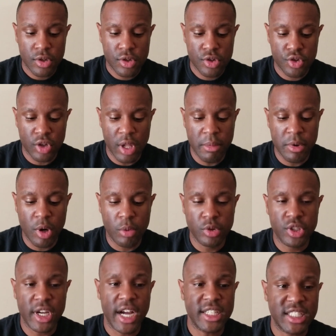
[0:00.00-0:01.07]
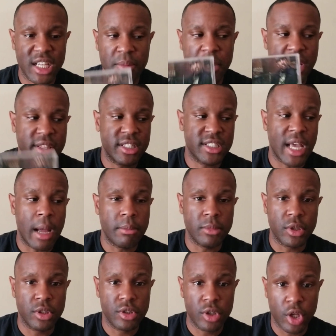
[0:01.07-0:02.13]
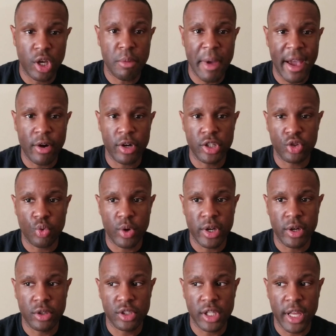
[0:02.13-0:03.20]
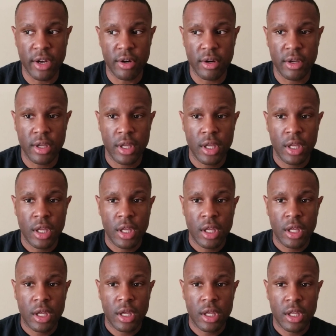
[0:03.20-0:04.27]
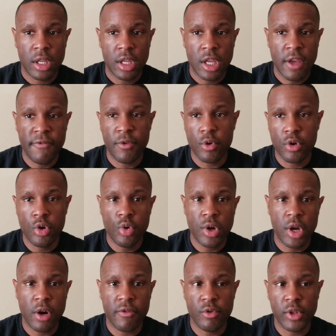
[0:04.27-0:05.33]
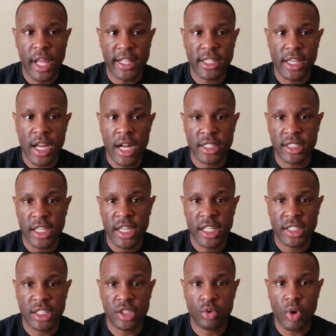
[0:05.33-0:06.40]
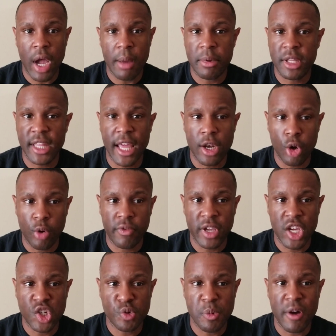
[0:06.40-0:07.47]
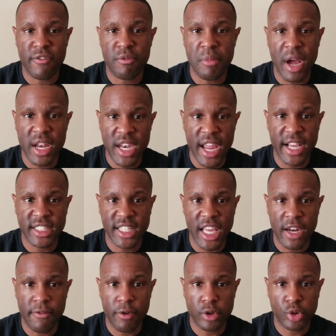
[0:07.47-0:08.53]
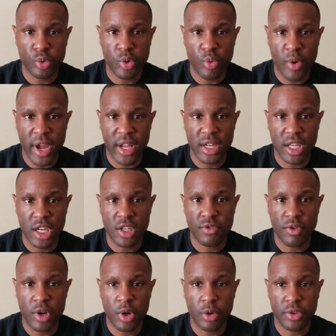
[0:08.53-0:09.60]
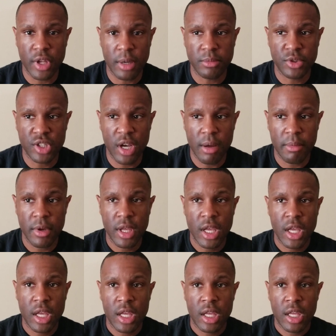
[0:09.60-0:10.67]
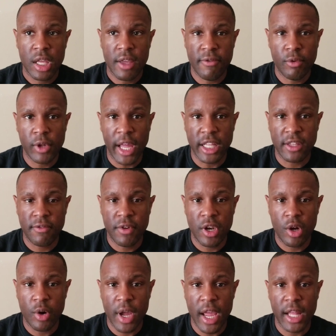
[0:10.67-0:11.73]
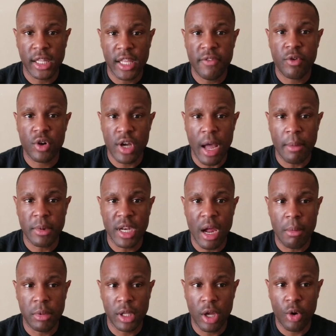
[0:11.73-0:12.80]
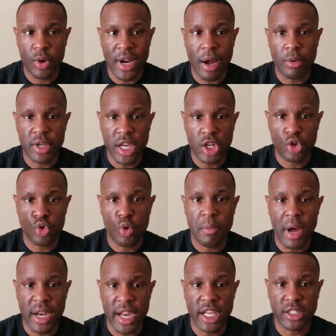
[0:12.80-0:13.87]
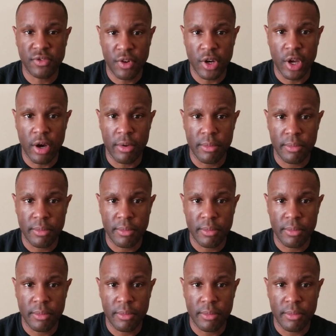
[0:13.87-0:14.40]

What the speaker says: So let me know what you guys think about this album, looking back on it 20 years later. If you're new here, if you like the content, hit subscribe, hit that notification bell for my next anniversary rant. Give this video a thumbs up if you like the video and leave your comment down below, and I'll catch you in my next video.